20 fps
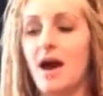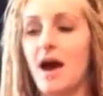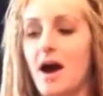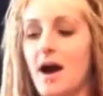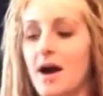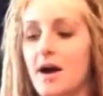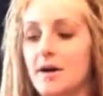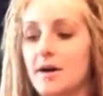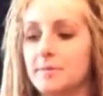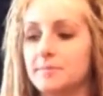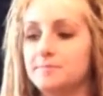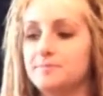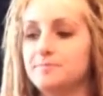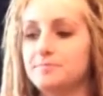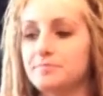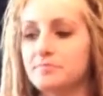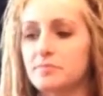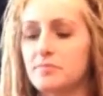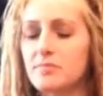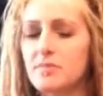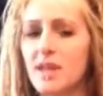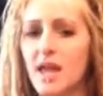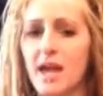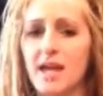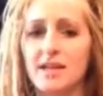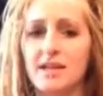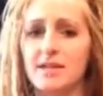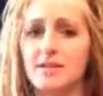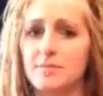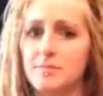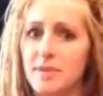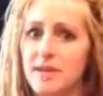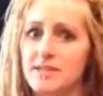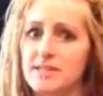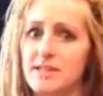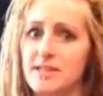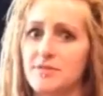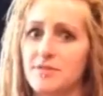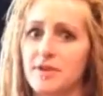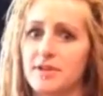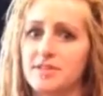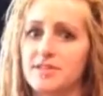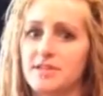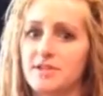And big difference,